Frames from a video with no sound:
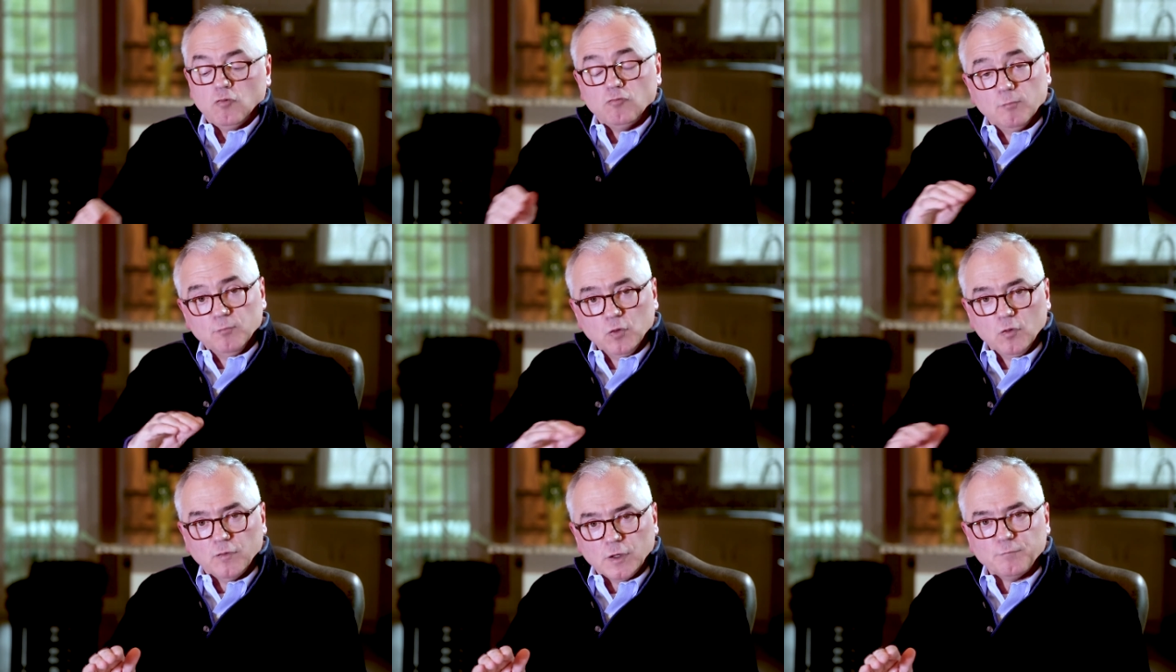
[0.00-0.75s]

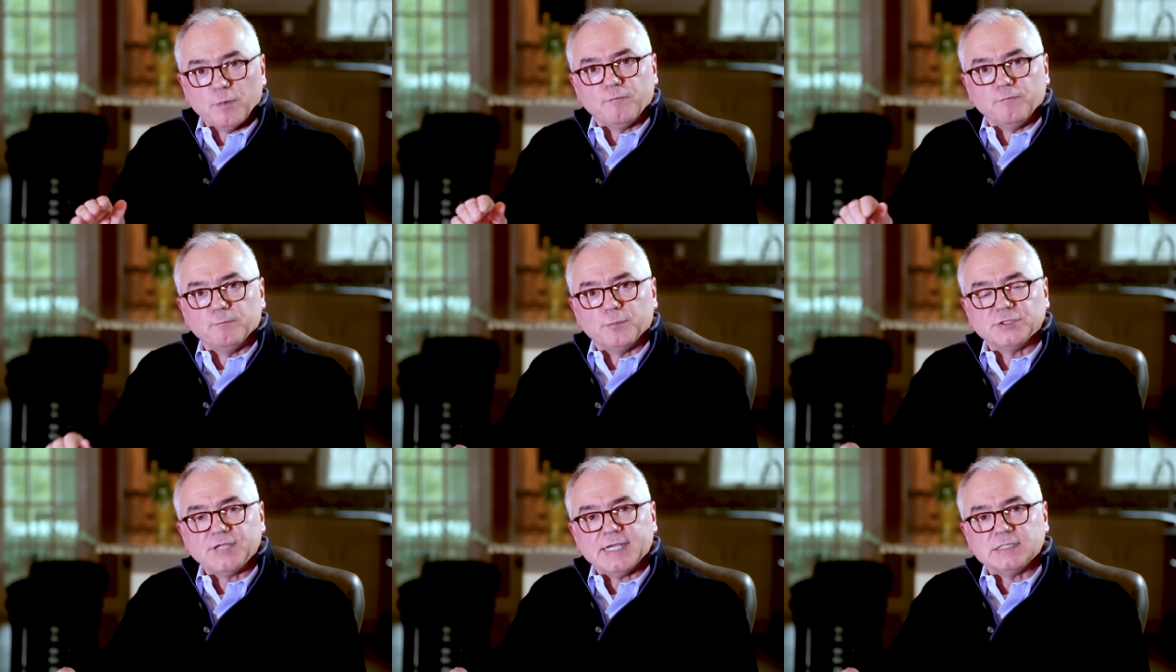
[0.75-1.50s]
removal of
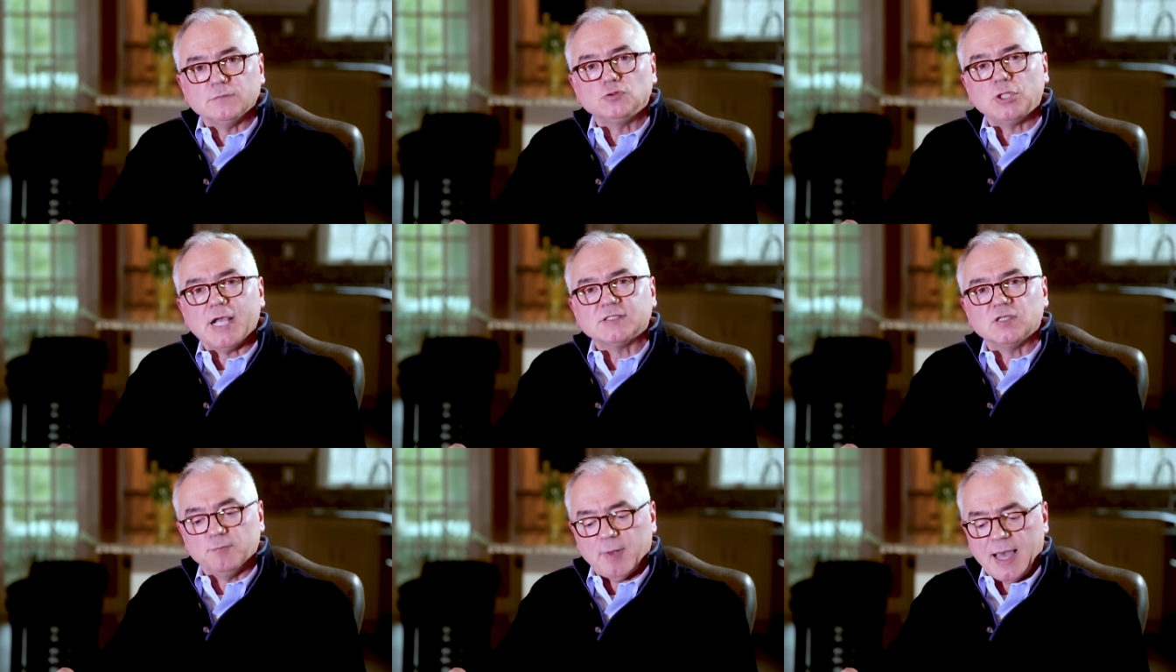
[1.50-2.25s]
protective
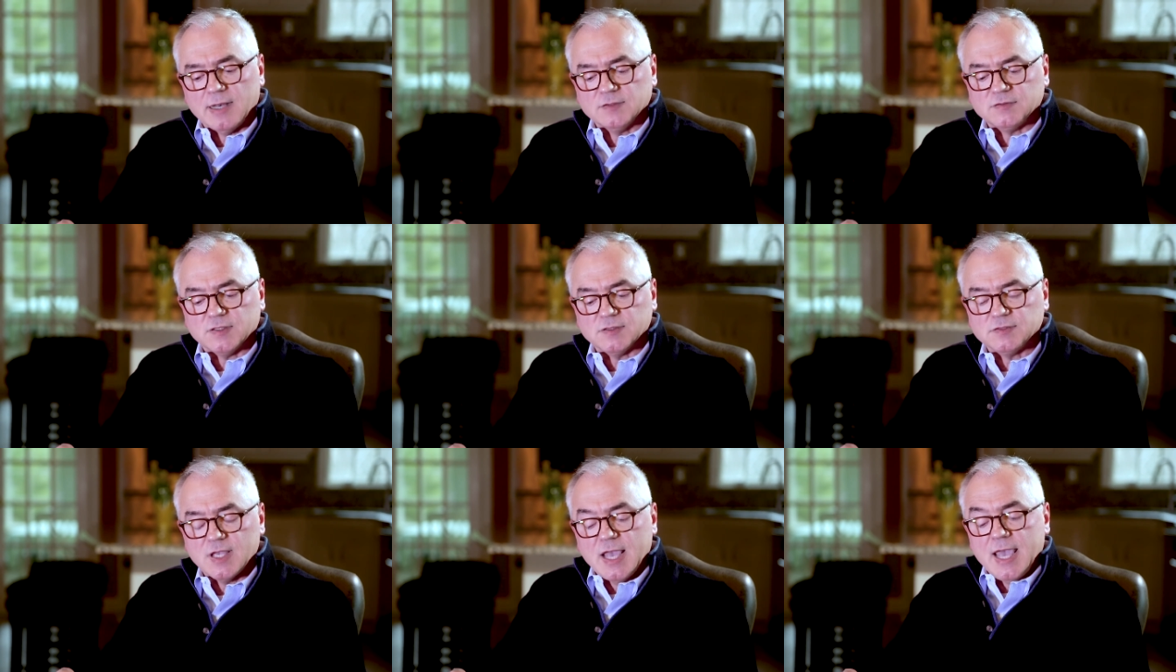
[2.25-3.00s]
checks and
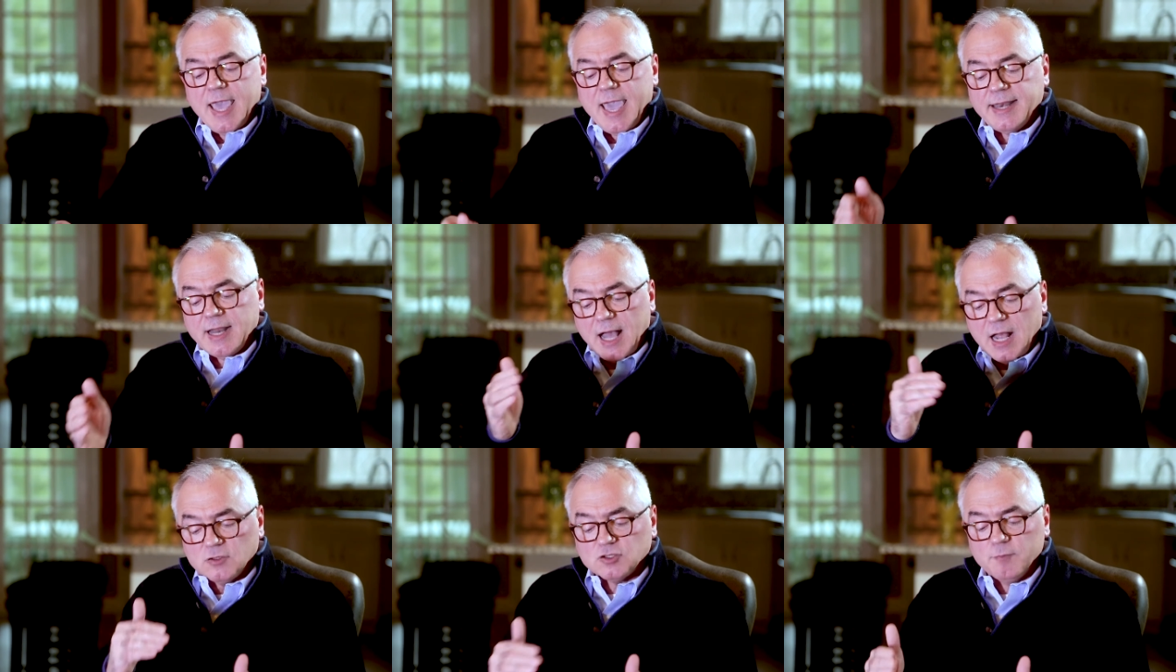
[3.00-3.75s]
balances, and
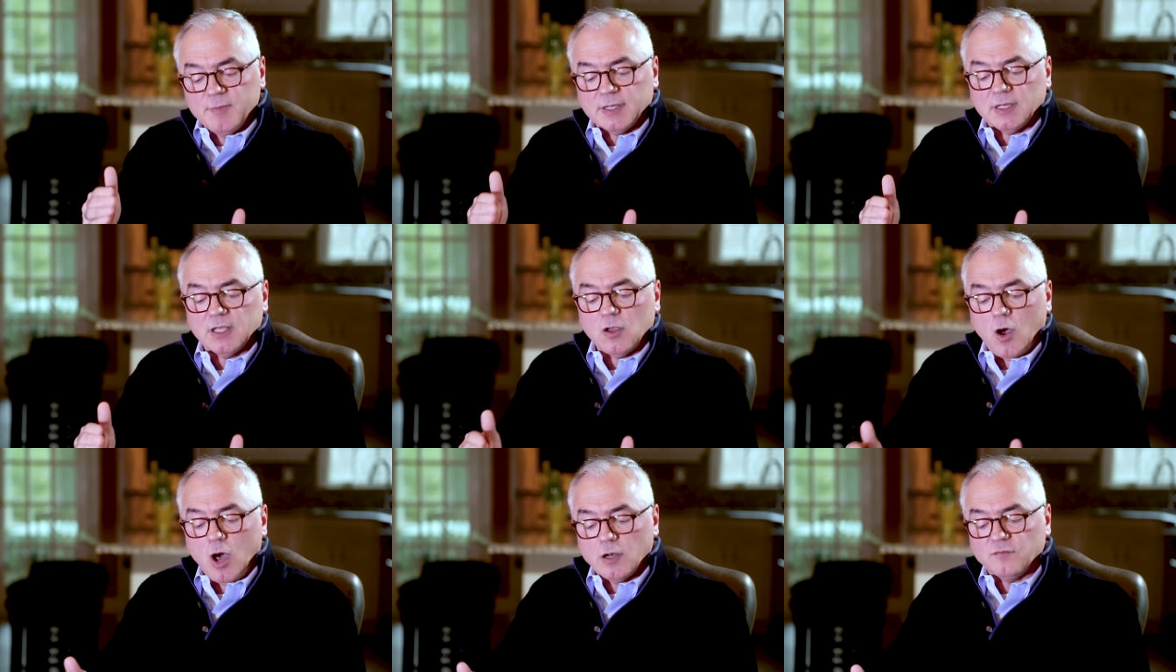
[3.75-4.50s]
ultimately,
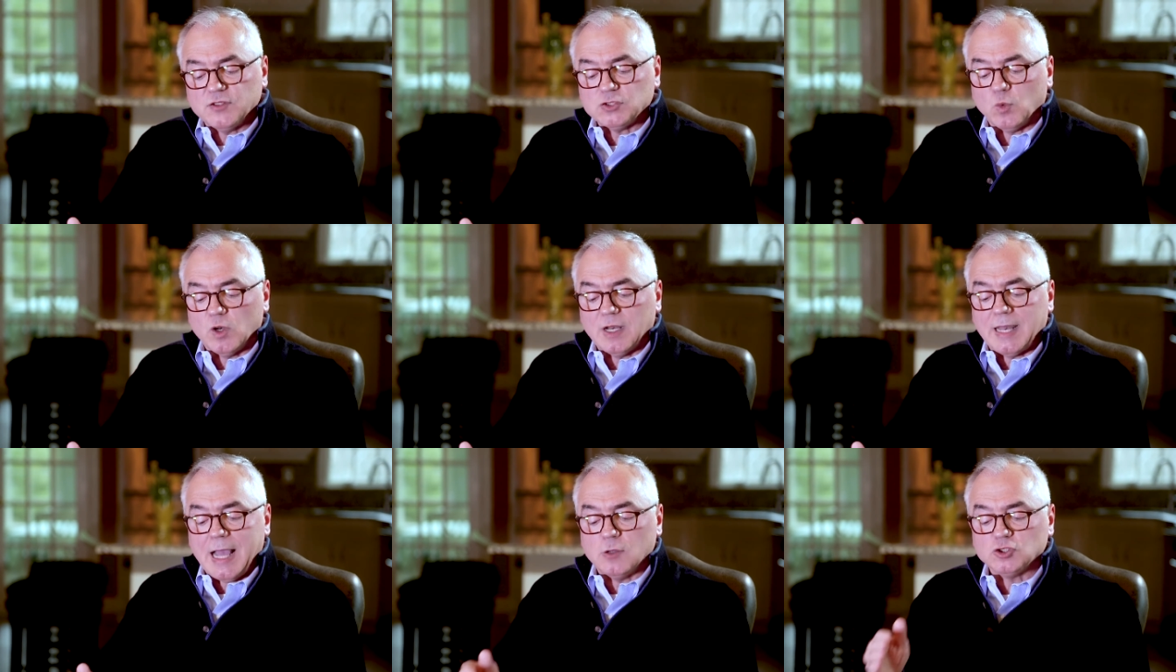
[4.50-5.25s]
all of this will
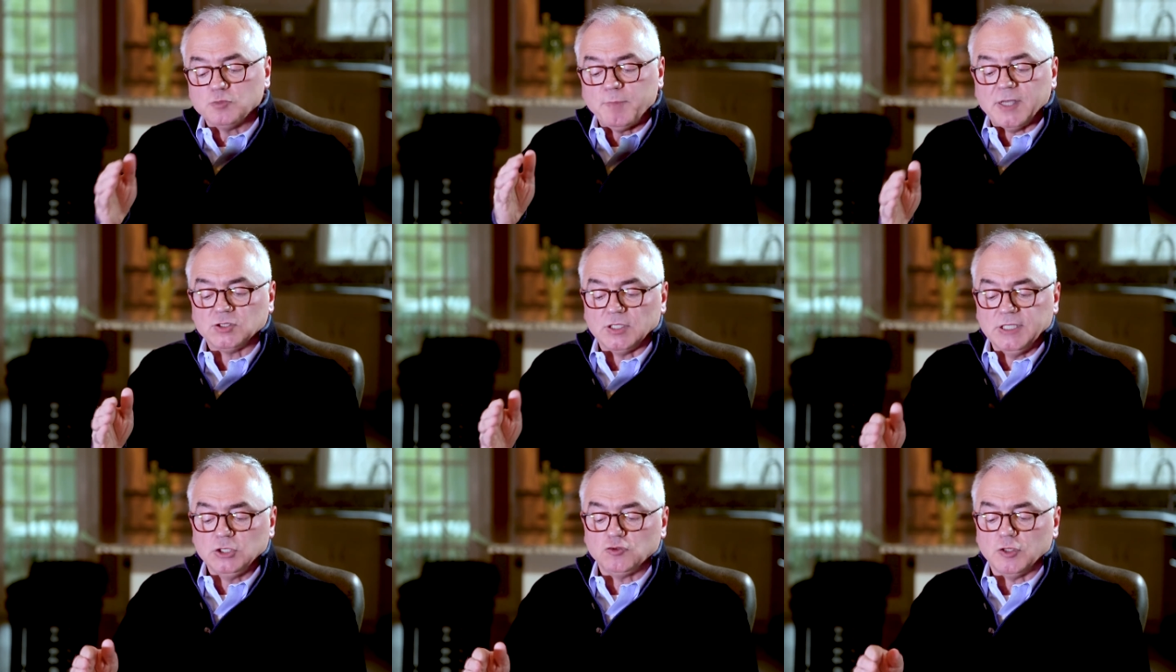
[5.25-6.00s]
allow special
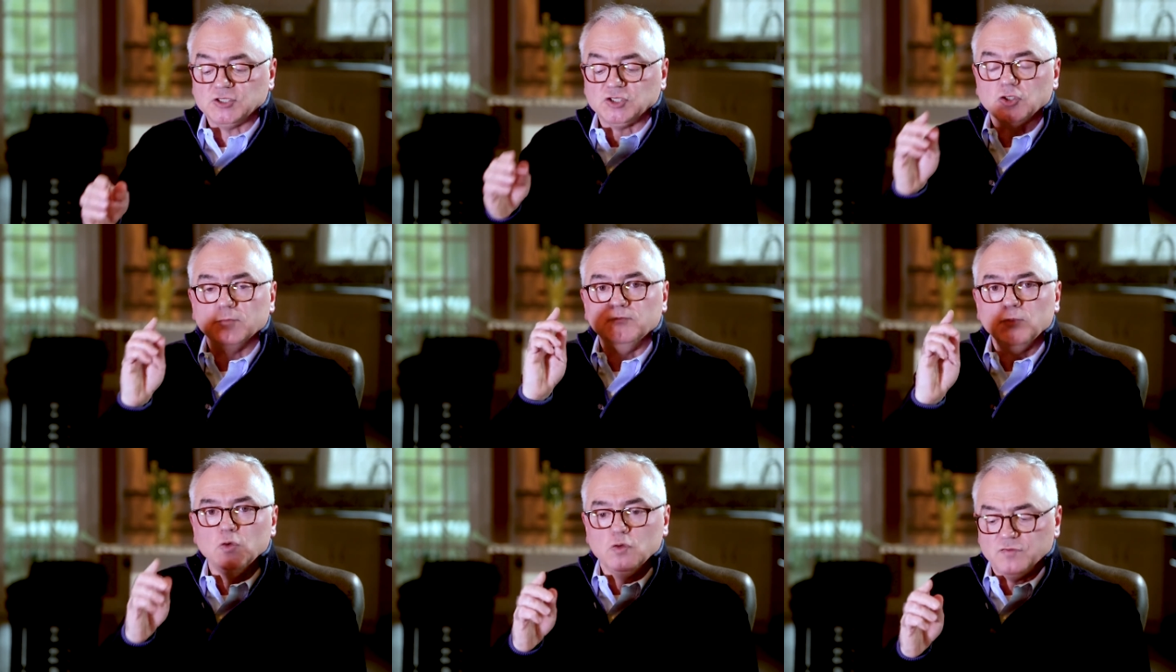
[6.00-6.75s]
interests to
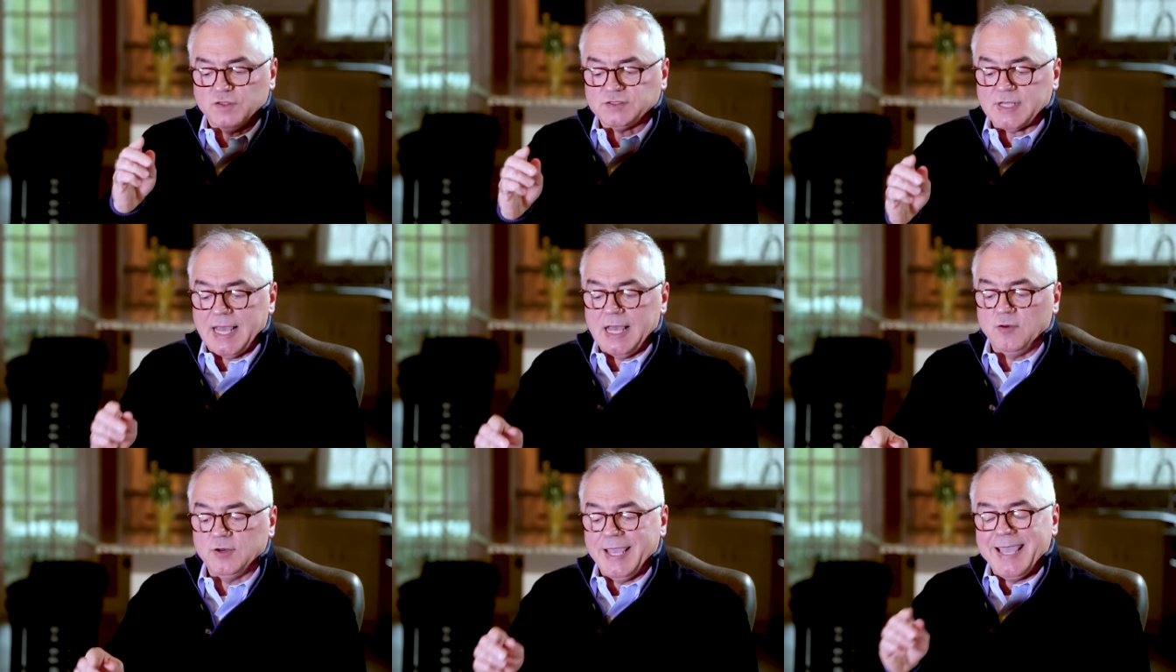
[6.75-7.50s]
move the
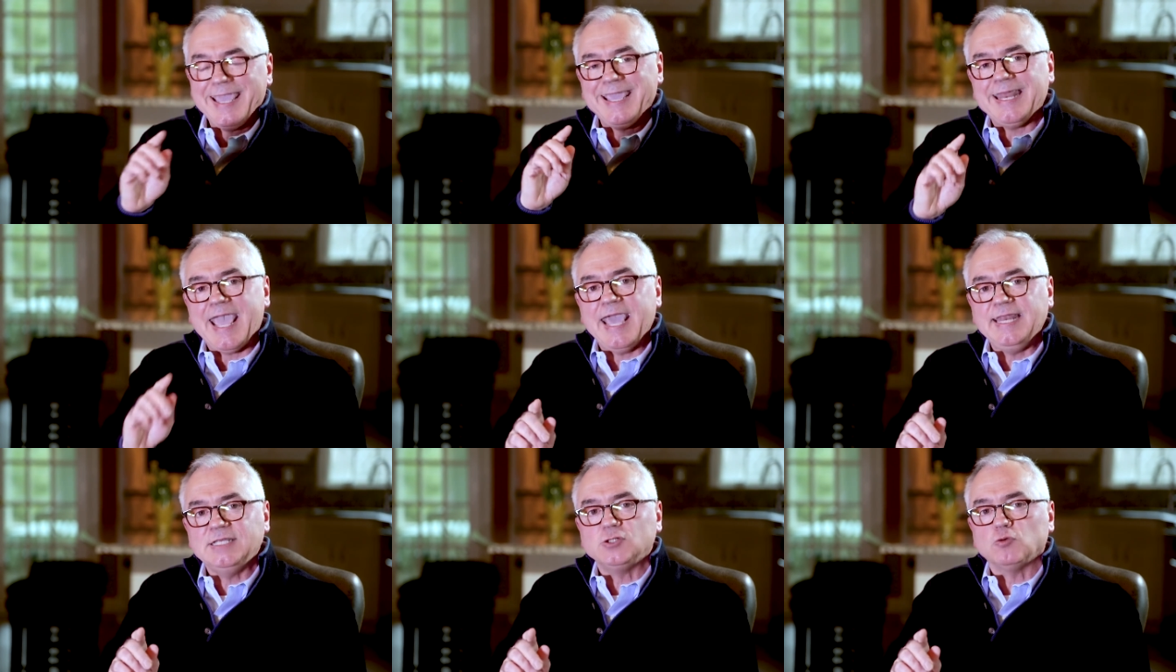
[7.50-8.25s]
town in any